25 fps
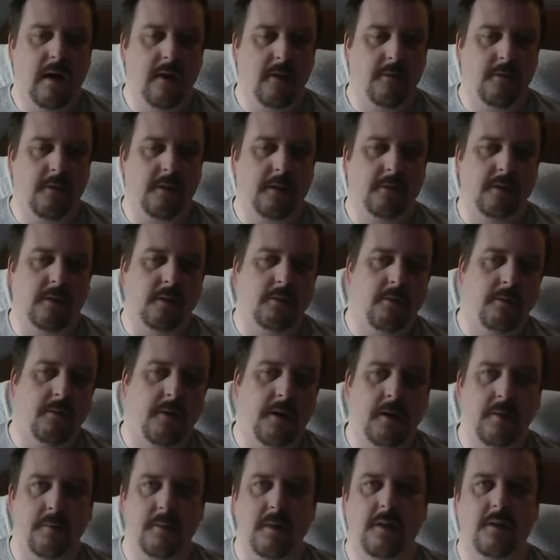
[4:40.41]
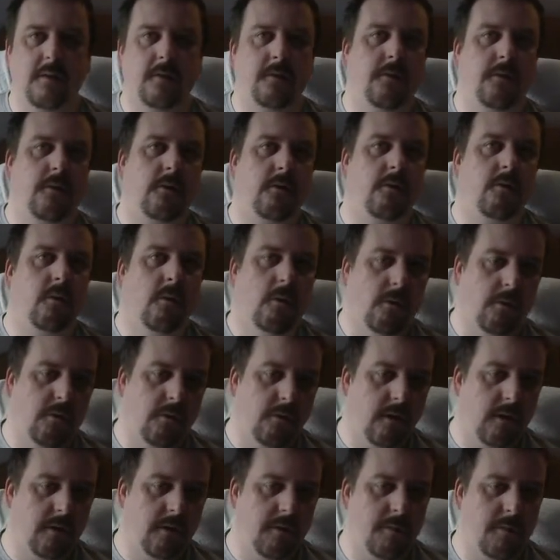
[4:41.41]
things like revealing bits of fog of war
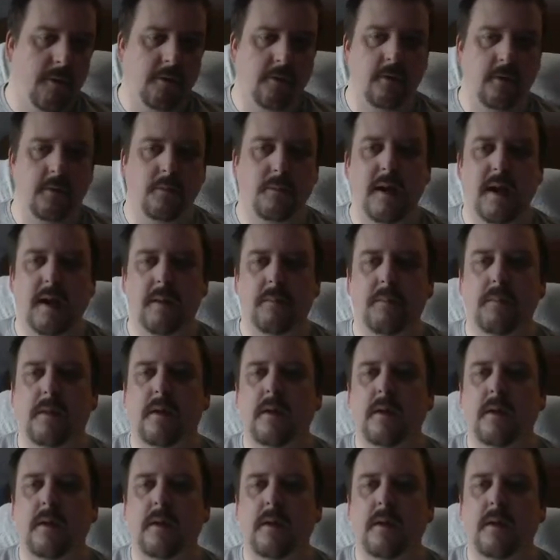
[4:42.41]
from the other person's map.